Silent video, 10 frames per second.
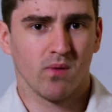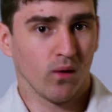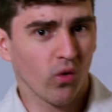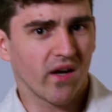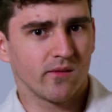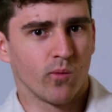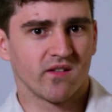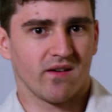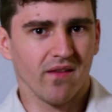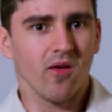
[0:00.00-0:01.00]
look at
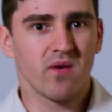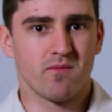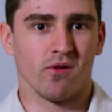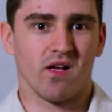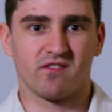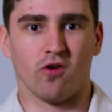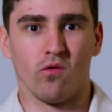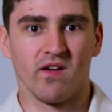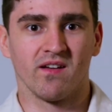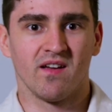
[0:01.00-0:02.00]
what other people are
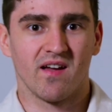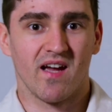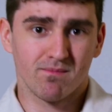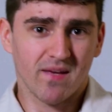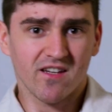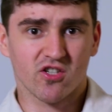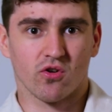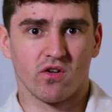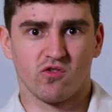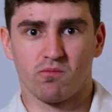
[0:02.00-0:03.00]
solving and make
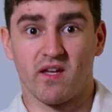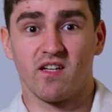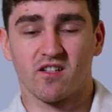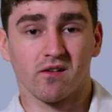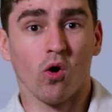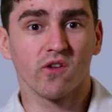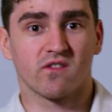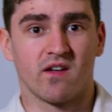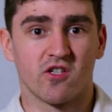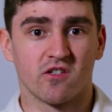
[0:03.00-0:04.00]
sure to pay close
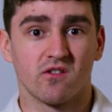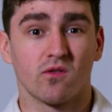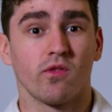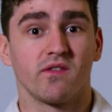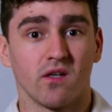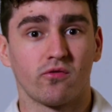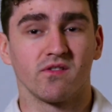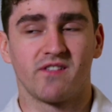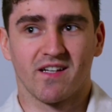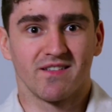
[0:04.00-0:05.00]
attention to the
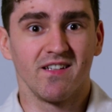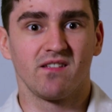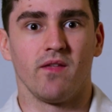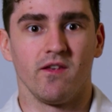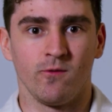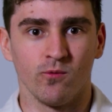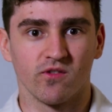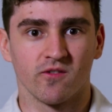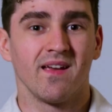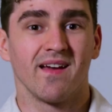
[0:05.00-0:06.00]
different techniques they
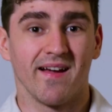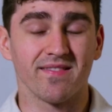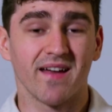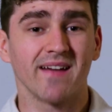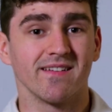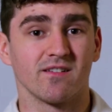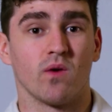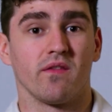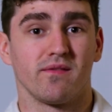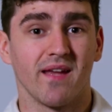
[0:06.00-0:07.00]
use. And that is
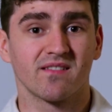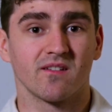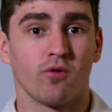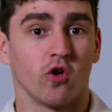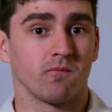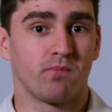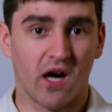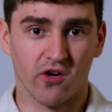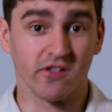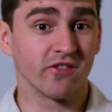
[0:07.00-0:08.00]
where the next important
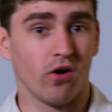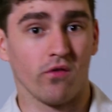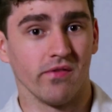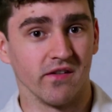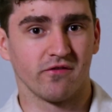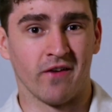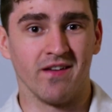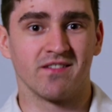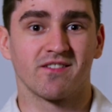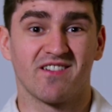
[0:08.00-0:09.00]
part of this
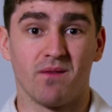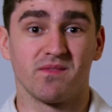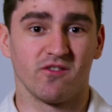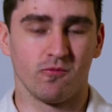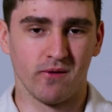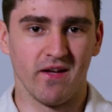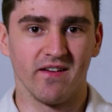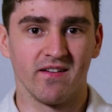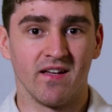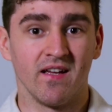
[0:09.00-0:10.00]
phase comes into
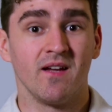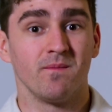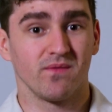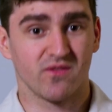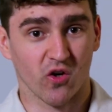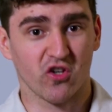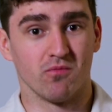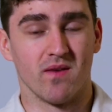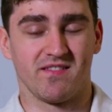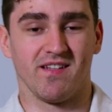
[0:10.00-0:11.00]
play,
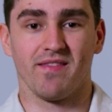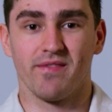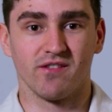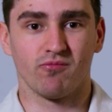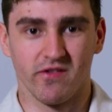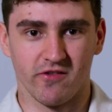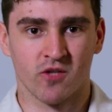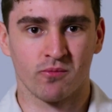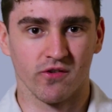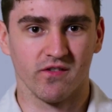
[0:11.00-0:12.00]
documenting this
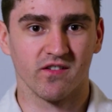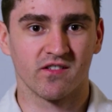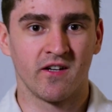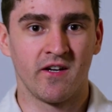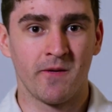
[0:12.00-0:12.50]
research process.